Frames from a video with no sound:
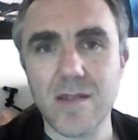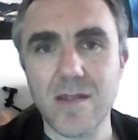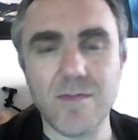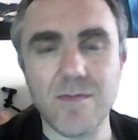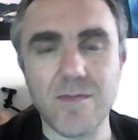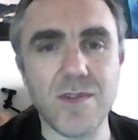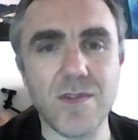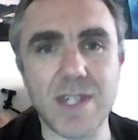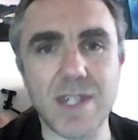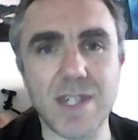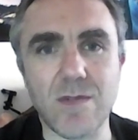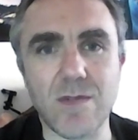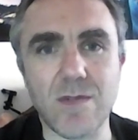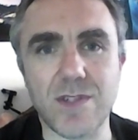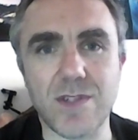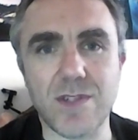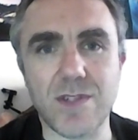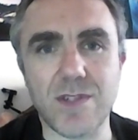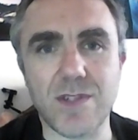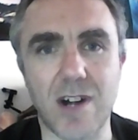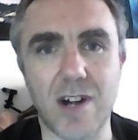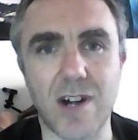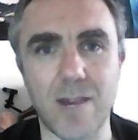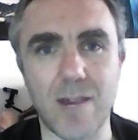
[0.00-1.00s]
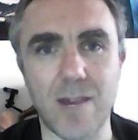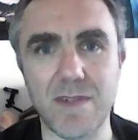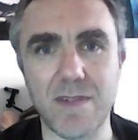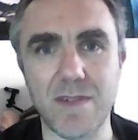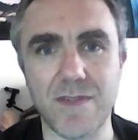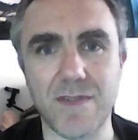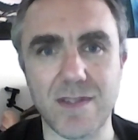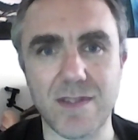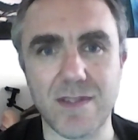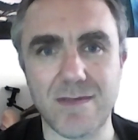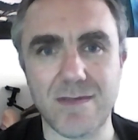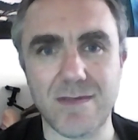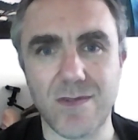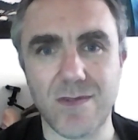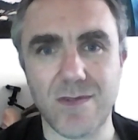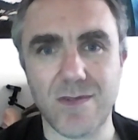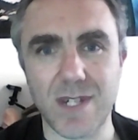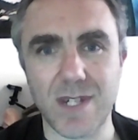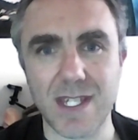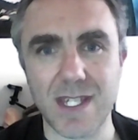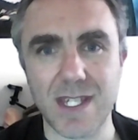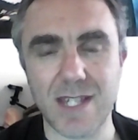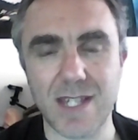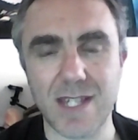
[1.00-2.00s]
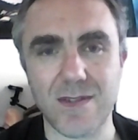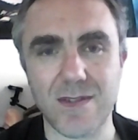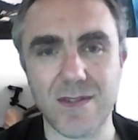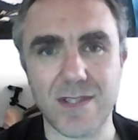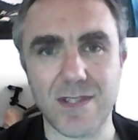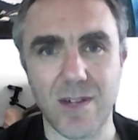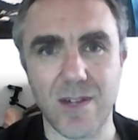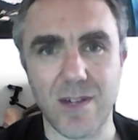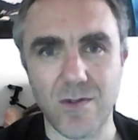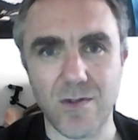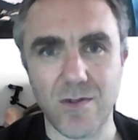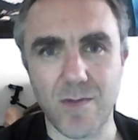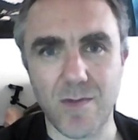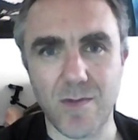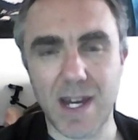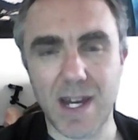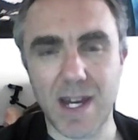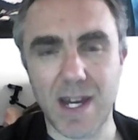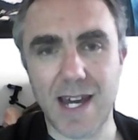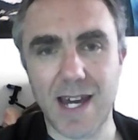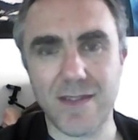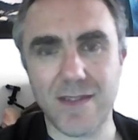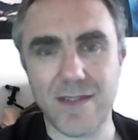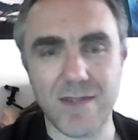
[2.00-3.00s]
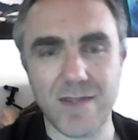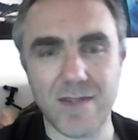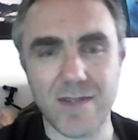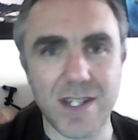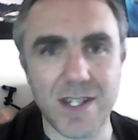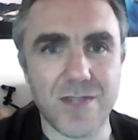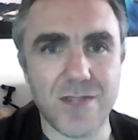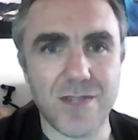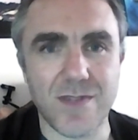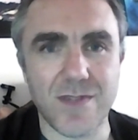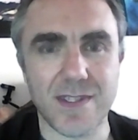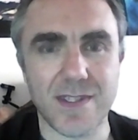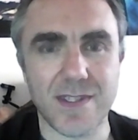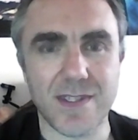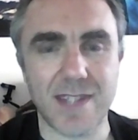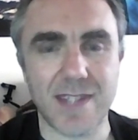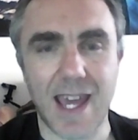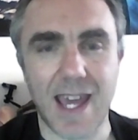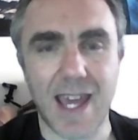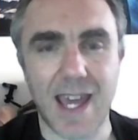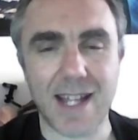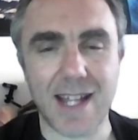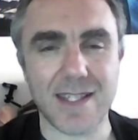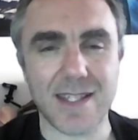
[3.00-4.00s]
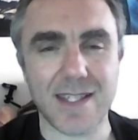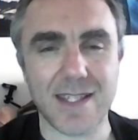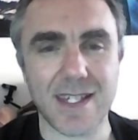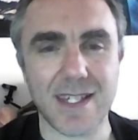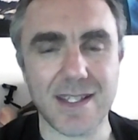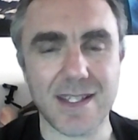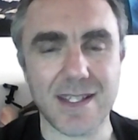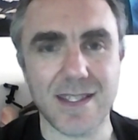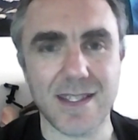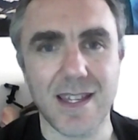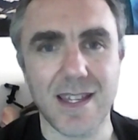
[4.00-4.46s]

music was just a hobby for 20 years or so, and all my other interests, acting,